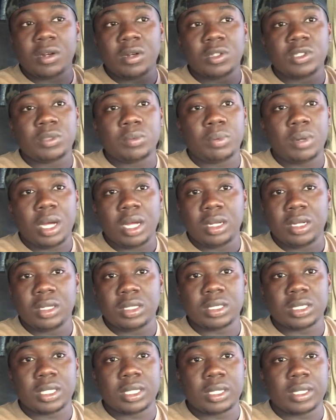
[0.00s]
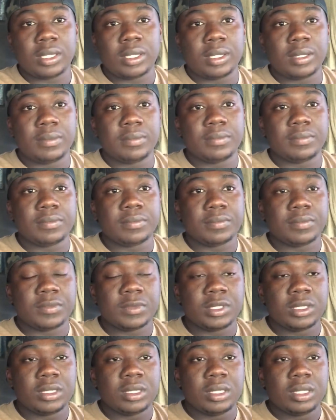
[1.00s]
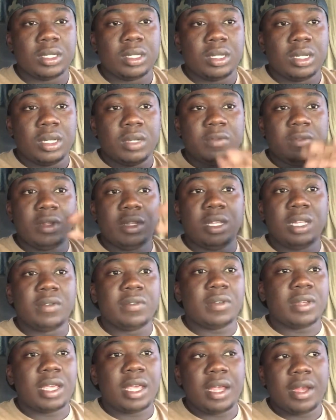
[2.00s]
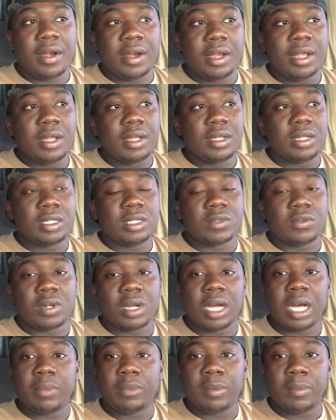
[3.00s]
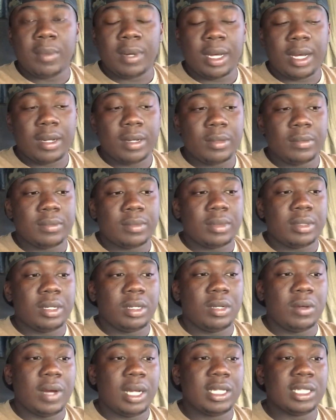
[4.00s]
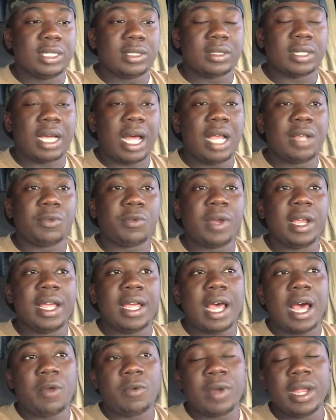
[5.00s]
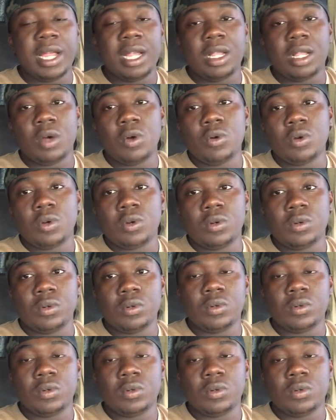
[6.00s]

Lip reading: products for different carriers with a hopper bottom. I ran local